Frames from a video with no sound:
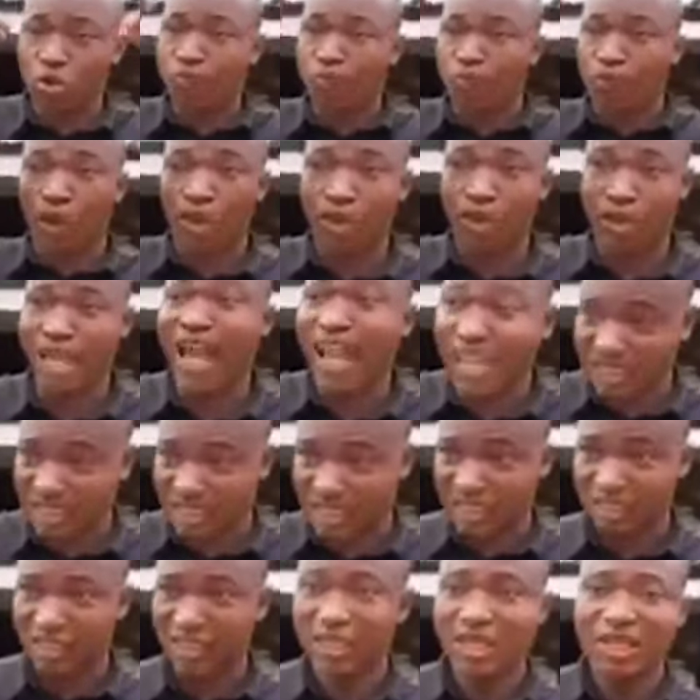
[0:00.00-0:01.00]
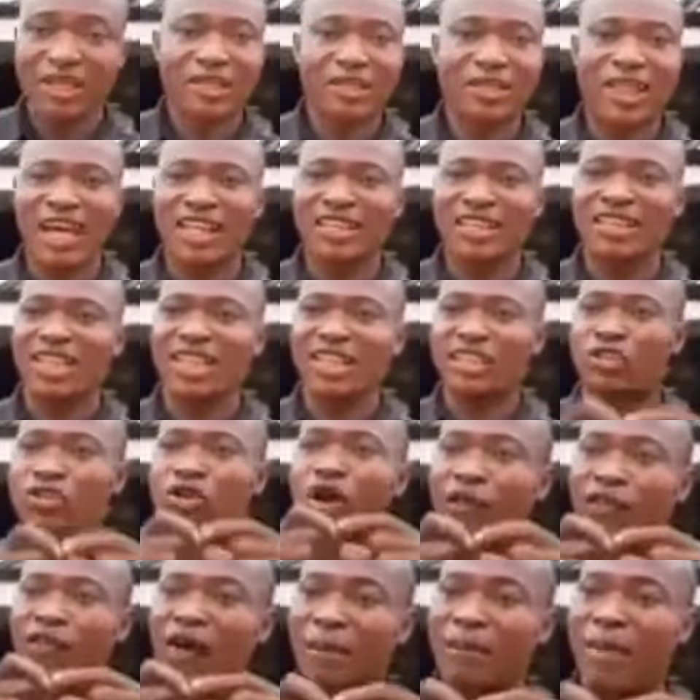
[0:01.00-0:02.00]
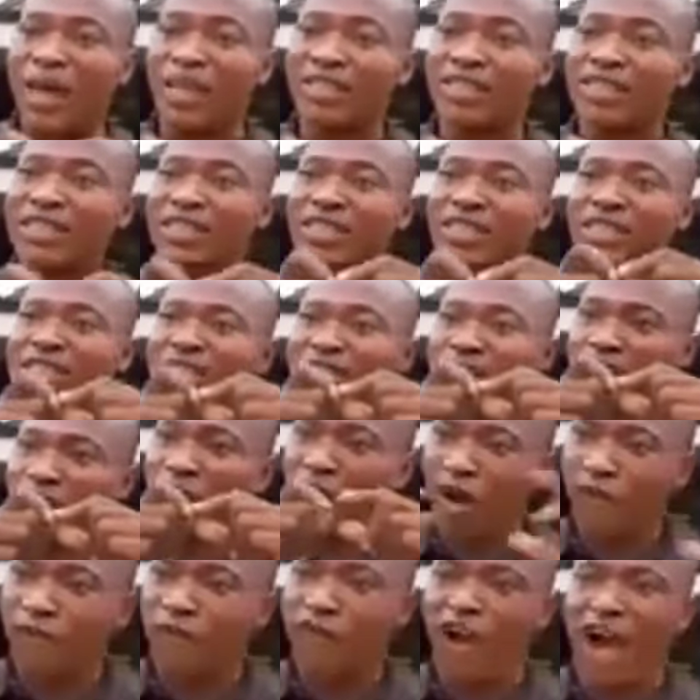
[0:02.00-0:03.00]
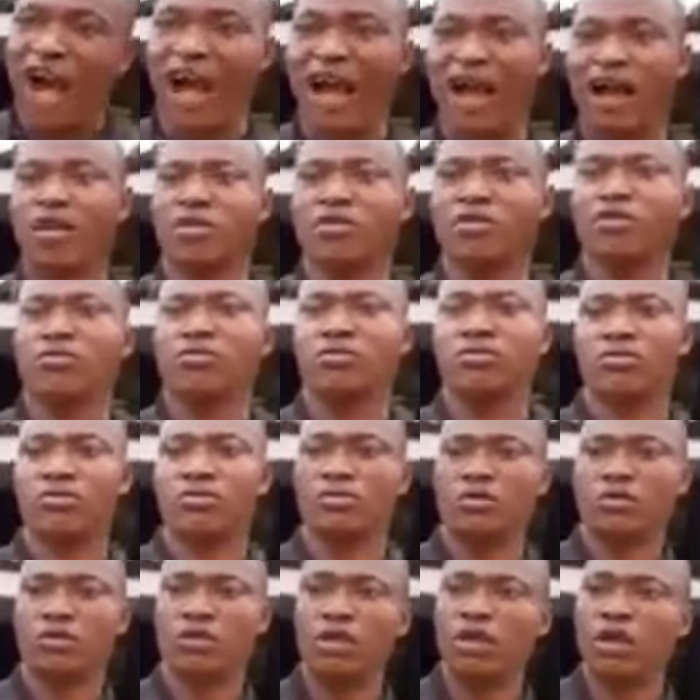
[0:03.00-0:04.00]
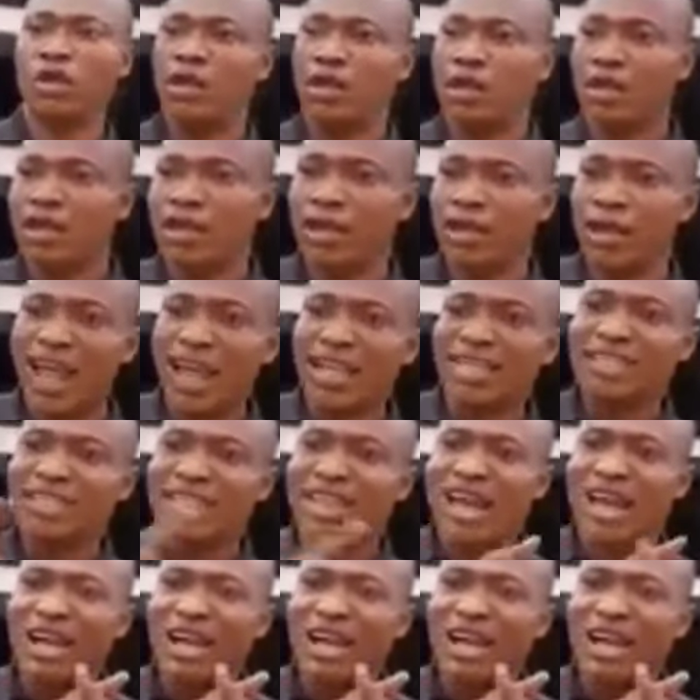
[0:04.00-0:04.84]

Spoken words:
to protest that this government is over. Let